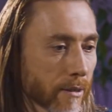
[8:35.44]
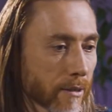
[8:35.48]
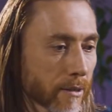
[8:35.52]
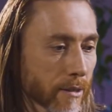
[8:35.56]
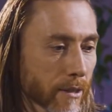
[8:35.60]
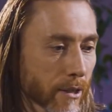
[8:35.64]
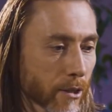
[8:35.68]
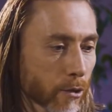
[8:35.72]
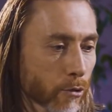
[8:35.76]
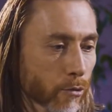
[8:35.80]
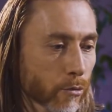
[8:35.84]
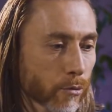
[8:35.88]
My
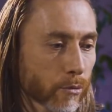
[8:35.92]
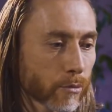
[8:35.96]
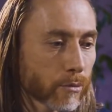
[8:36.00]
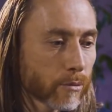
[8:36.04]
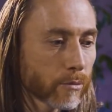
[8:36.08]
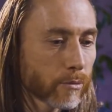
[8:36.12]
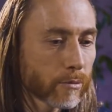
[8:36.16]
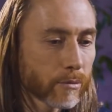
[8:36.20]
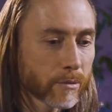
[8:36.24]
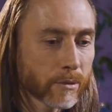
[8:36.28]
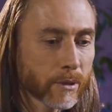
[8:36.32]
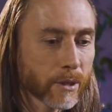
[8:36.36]

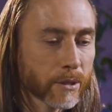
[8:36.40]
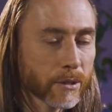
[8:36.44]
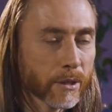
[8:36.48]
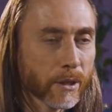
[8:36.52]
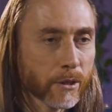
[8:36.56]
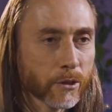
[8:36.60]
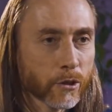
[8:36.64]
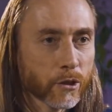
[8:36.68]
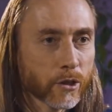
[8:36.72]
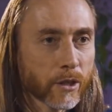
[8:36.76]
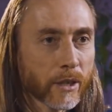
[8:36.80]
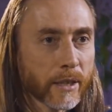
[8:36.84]
opinion
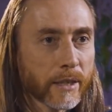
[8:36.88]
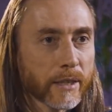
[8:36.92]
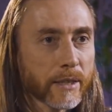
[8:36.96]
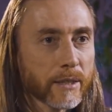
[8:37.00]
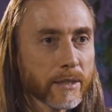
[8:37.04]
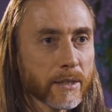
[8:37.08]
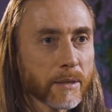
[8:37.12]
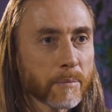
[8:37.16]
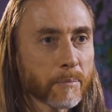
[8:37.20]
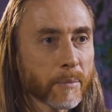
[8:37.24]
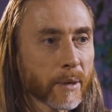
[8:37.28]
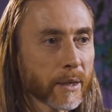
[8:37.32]
towards this
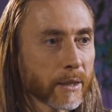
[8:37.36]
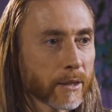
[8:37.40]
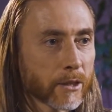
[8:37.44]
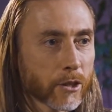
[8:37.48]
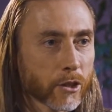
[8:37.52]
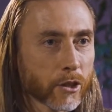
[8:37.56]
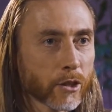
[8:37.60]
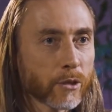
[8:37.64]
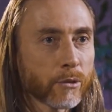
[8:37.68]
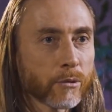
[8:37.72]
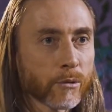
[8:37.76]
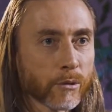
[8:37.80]
tradition may
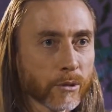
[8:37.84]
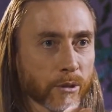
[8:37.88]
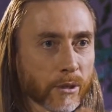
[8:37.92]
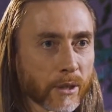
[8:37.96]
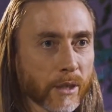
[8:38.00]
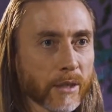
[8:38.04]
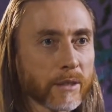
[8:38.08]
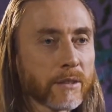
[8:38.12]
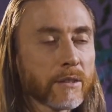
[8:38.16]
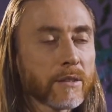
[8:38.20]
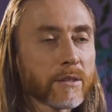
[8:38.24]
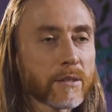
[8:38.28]
sound
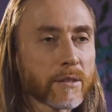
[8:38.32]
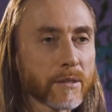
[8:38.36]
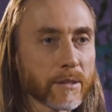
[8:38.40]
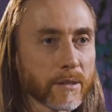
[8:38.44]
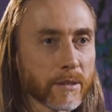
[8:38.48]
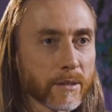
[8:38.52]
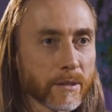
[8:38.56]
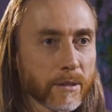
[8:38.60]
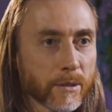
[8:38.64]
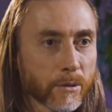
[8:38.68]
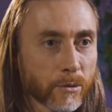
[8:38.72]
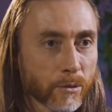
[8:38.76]
rude,
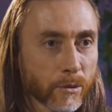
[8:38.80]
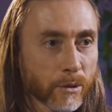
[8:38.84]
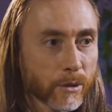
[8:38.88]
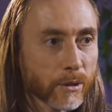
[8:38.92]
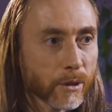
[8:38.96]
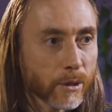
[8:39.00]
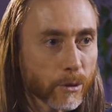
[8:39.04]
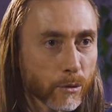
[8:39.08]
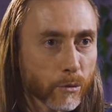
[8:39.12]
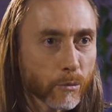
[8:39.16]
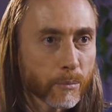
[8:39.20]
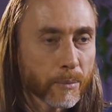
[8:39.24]
but this
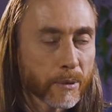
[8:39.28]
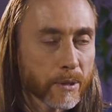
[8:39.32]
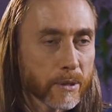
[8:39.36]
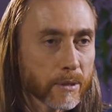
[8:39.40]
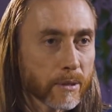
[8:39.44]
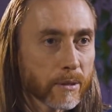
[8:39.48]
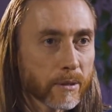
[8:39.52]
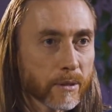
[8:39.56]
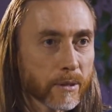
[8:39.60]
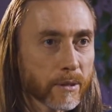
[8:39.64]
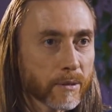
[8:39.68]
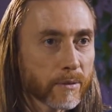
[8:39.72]
really is a
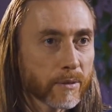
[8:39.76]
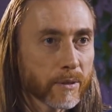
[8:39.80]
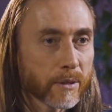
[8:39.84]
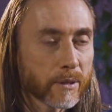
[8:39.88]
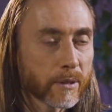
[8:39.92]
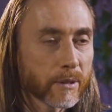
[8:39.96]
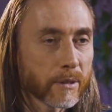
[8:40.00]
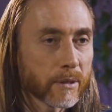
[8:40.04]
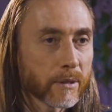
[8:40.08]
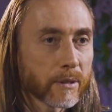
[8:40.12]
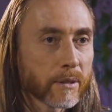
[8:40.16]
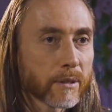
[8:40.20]

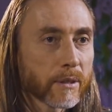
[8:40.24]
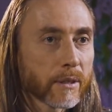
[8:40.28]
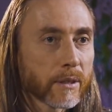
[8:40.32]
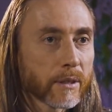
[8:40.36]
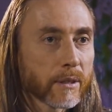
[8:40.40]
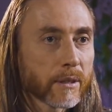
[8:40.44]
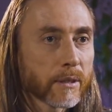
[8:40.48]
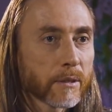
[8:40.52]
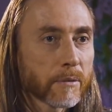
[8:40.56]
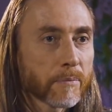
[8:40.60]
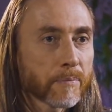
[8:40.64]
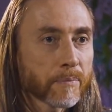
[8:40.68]
folly.
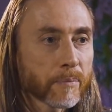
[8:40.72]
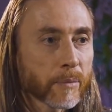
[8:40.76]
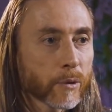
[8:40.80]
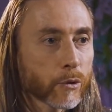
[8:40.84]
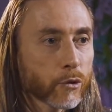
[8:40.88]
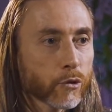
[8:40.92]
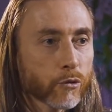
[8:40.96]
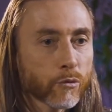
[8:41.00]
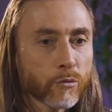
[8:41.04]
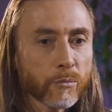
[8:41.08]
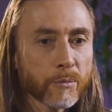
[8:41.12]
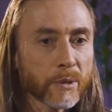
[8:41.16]

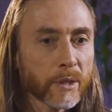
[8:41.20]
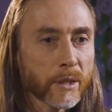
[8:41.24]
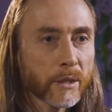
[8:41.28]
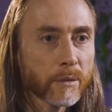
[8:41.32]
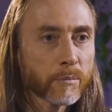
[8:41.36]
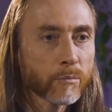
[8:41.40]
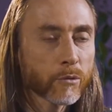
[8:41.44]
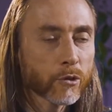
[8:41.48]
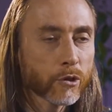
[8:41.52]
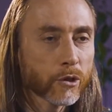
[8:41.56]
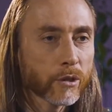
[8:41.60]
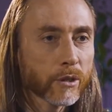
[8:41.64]

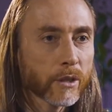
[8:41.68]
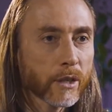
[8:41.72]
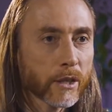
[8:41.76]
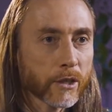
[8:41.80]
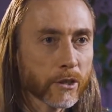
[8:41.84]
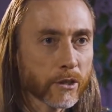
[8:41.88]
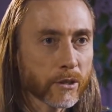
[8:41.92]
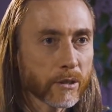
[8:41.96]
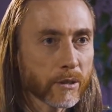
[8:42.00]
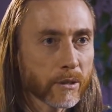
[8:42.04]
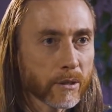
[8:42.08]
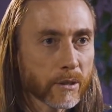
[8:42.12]
Because every
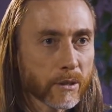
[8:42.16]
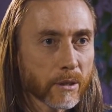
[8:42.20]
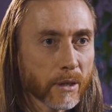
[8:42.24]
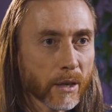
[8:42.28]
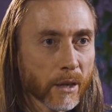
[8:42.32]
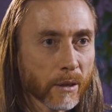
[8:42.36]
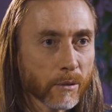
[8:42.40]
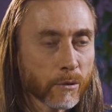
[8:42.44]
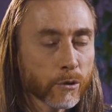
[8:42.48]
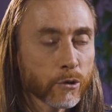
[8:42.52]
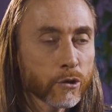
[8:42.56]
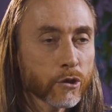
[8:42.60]
single
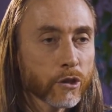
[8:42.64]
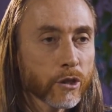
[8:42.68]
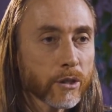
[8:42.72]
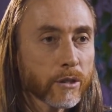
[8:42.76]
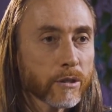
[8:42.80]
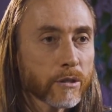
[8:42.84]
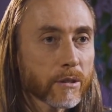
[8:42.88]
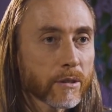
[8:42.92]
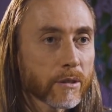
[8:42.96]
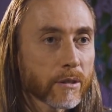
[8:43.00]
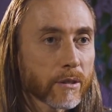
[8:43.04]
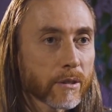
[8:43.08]
person can
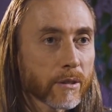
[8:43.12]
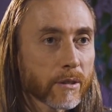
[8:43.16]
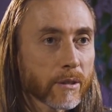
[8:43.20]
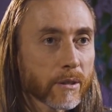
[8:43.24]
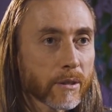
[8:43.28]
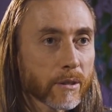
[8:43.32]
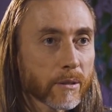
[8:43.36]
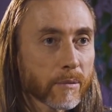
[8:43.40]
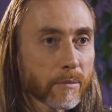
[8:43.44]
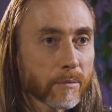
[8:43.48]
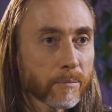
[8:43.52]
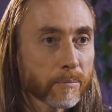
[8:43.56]
die.
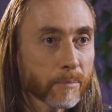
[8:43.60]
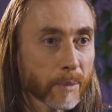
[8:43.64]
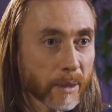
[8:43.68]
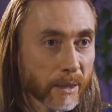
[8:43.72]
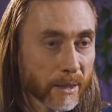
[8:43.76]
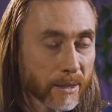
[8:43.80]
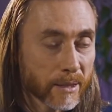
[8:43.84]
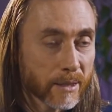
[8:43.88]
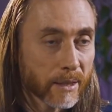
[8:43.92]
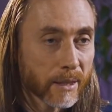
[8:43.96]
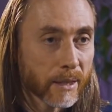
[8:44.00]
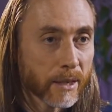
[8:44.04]

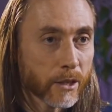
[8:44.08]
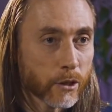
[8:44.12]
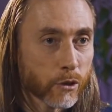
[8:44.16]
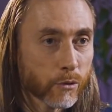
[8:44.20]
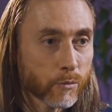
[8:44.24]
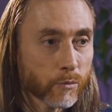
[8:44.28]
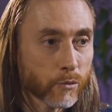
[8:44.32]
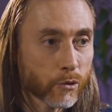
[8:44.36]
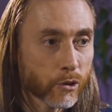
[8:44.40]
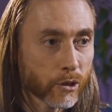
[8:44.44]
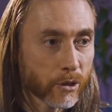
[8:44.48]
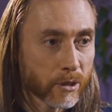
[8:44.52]
But
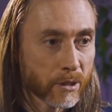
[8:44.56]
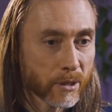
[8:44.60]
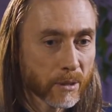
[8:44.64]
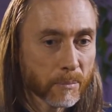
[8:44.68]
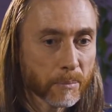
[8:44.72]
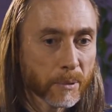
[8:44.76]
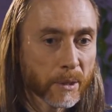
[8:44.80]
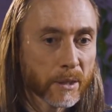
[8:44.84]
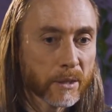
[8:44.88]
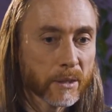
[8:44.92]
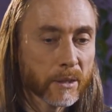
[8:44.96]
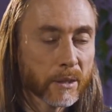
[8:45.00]
to
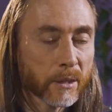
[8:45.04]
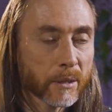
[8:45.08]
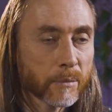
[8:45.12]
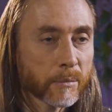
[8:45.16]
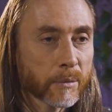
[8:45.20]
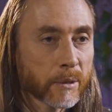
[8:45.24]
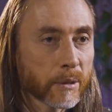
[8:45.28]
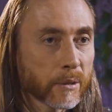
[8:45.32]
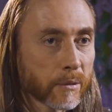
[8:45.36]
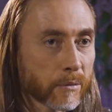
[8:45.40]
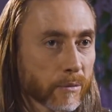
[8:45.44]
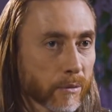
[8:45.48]
live,
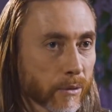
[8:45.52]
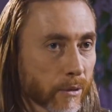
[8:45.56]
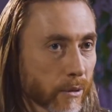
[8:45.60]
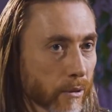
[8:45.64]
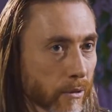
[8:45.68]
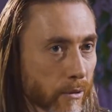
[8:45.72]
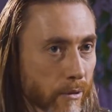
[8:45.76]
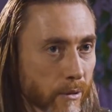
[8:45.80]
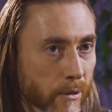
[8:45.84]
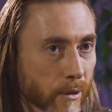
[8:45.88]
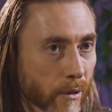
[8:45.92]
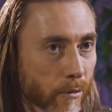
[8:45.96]
to fully
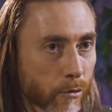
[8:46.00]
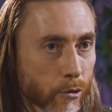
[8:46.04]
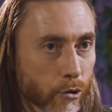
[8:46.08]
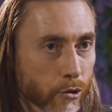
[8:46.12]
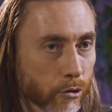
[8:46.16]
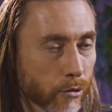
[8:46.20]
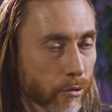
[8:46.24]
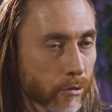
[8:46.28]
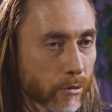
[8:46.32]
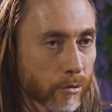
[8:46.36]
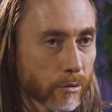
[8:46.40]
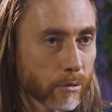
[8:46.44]
live
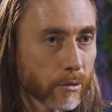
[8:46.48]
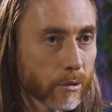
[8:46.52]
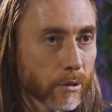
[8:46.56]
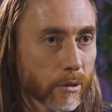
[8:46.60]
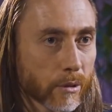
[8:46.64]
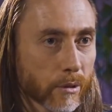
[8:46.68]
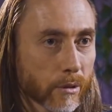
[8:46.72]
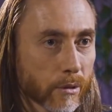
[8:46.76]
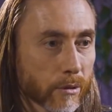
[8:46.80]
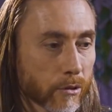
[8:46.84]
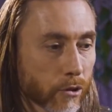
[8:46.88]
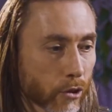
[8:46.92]
beyond the life that
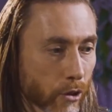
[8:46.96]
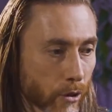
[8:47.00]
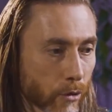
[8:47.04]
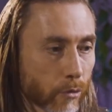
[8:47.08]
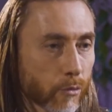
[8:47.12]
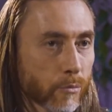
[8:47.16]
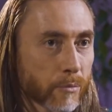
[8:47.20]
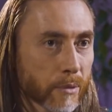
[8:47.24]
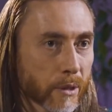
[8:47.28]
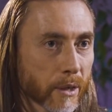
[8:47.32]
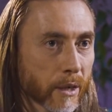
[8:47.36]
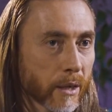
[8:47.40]
brings us
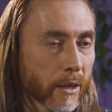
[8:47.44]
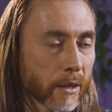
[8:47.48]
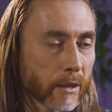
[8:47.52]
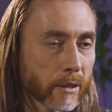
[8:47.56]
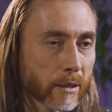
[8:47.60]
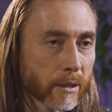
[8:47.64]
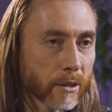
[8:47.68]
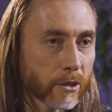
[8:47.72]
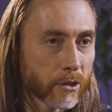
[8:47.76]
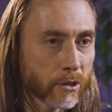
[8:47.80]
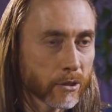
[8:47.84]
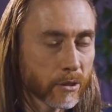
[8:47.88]
closer to
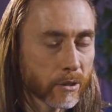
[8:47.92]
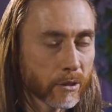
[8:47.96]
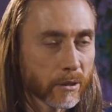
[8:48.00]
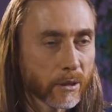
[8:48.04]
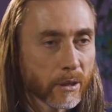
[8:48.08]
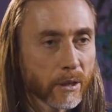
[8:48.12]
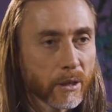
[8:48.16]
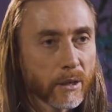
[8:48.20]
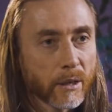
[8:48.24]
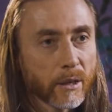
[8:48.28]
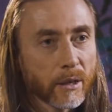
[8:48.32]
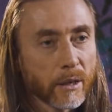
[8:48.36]
death day
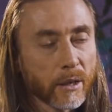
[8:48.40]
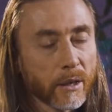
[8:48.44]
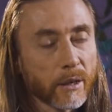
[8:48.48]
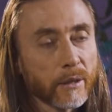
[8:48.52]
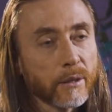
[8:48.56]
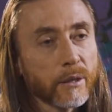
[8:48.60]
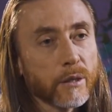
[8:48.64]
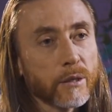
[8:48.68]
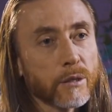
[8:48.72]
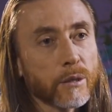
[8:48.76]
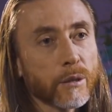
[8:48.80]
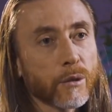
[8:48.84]
by day,
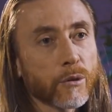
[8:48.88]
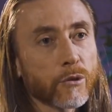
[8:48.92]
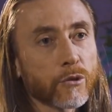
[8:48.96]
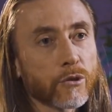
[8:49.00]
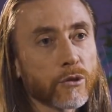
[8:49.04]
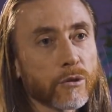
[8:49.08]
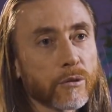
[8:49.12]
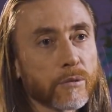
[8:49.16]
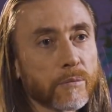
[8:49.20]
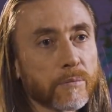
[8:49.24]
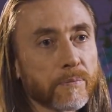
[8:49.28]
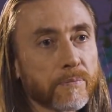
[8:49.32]

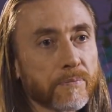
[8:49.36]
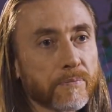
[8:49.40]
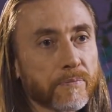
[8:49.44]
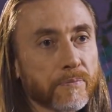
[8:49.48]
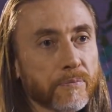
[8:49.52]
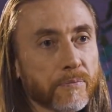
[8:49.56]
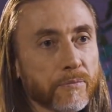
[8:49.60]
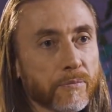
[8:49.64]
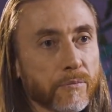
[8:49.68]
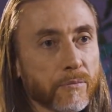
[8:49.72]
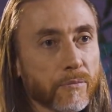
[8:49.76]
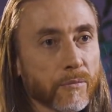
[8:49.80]
is
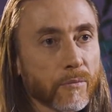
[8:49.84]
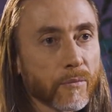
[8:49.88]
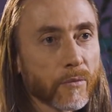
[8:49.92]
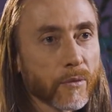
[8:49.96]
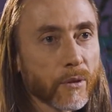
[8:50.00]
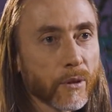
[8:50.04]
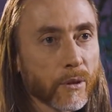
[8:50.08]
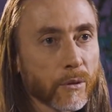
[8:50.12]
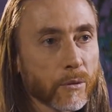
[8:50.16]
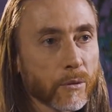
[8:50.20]
difficult.